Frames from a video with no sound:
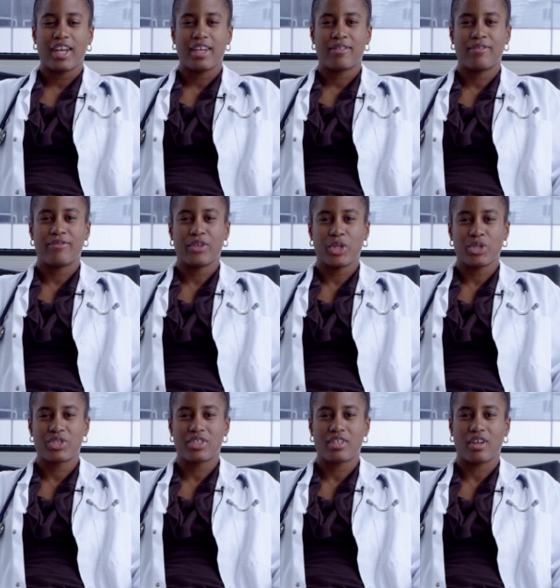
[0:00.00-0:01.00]
I
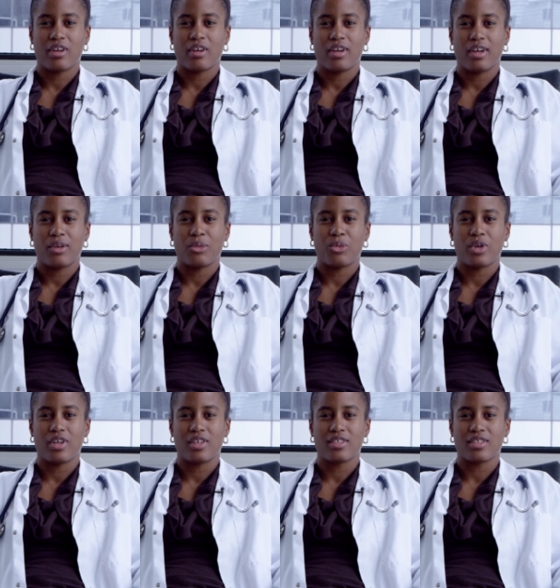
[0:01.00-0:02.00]
first
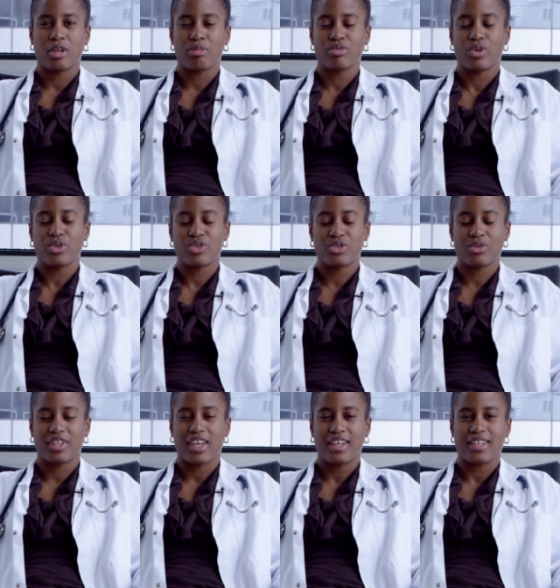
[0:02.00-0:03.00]
was approached
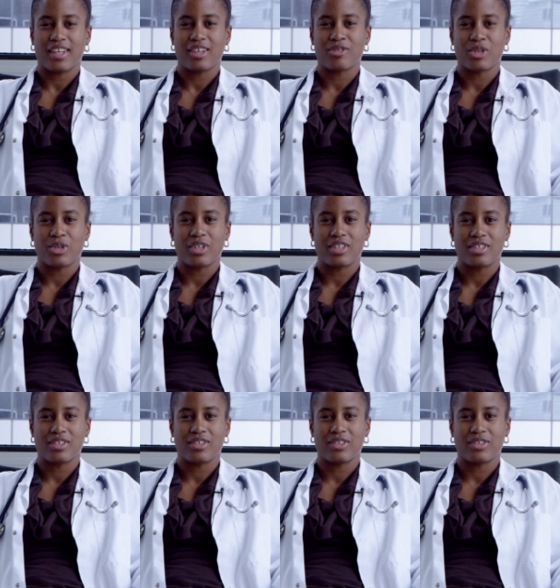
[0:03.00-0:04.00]
with the idea of going
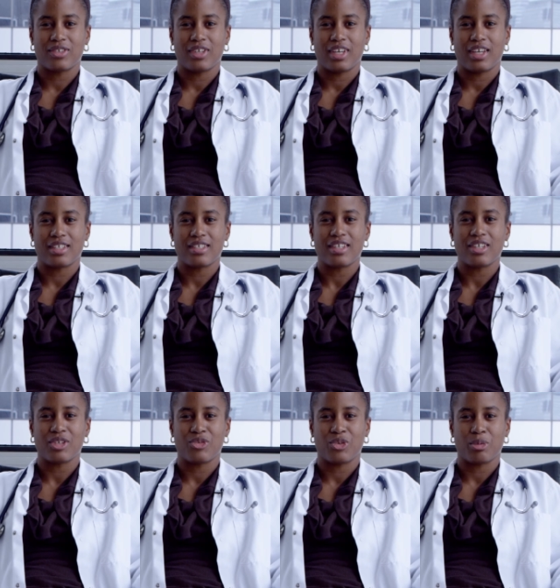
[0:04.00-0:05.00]
to
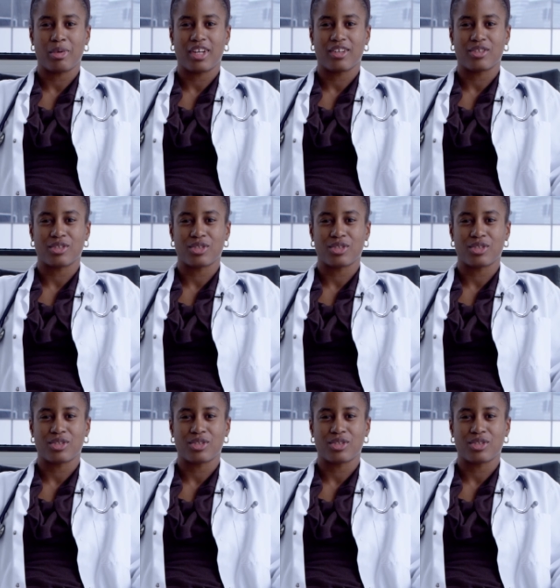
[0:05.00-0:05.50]
Antigua for medical